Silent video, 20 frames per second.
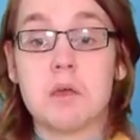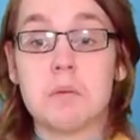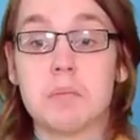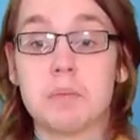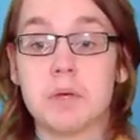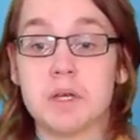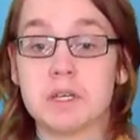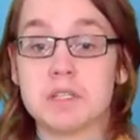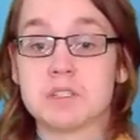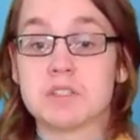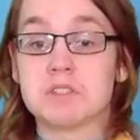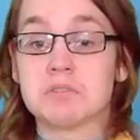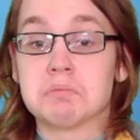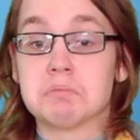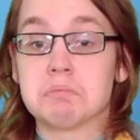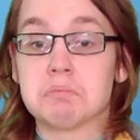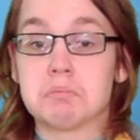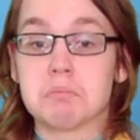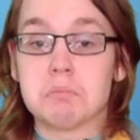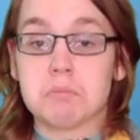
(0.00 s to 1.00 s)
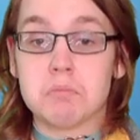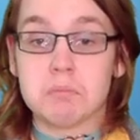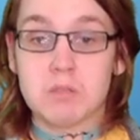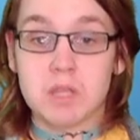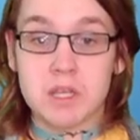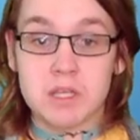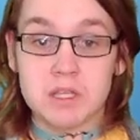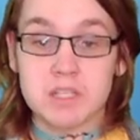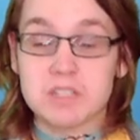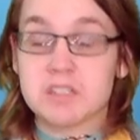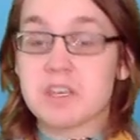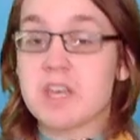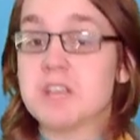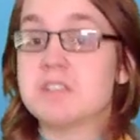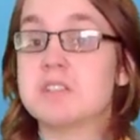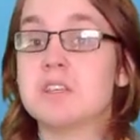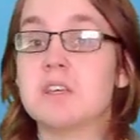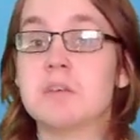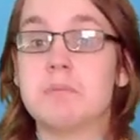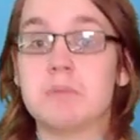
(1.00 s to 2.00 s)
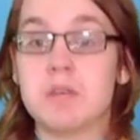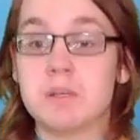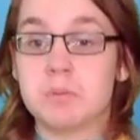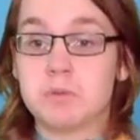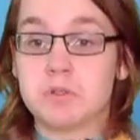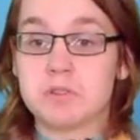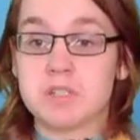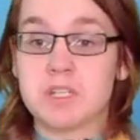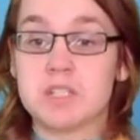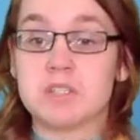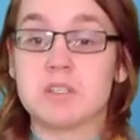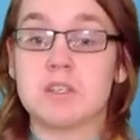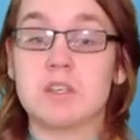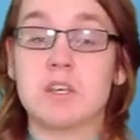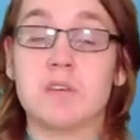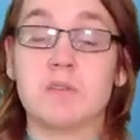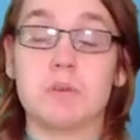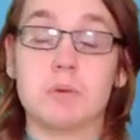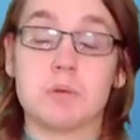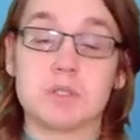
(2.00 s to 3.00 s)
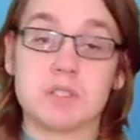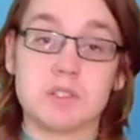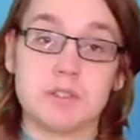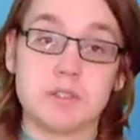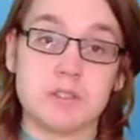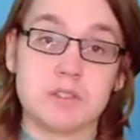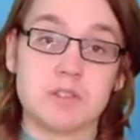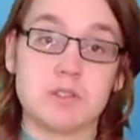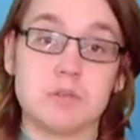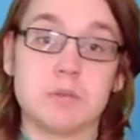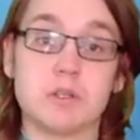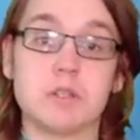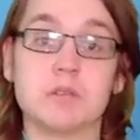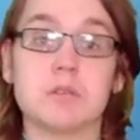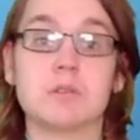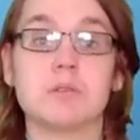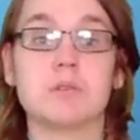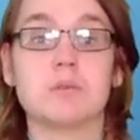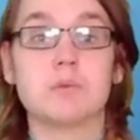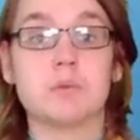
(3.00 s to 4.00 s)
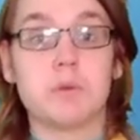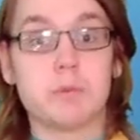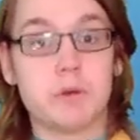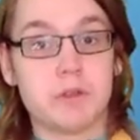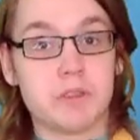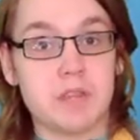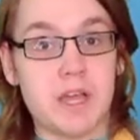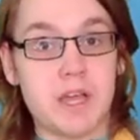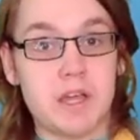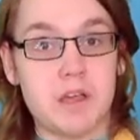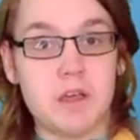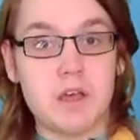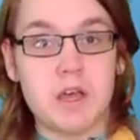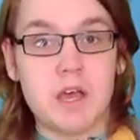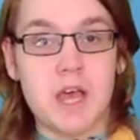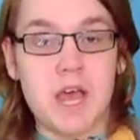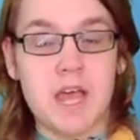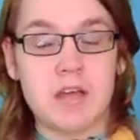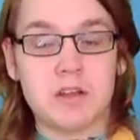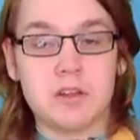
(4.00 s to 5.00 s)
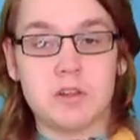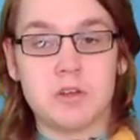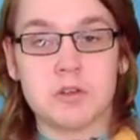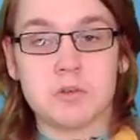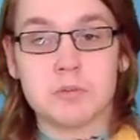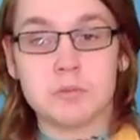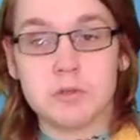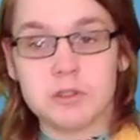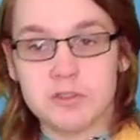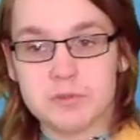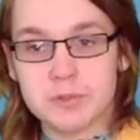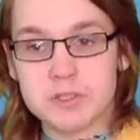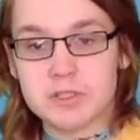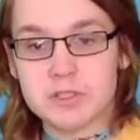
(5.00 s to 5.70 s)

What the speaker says: But in this case, it made more sense. If we want to do the sumo, we want that analog movement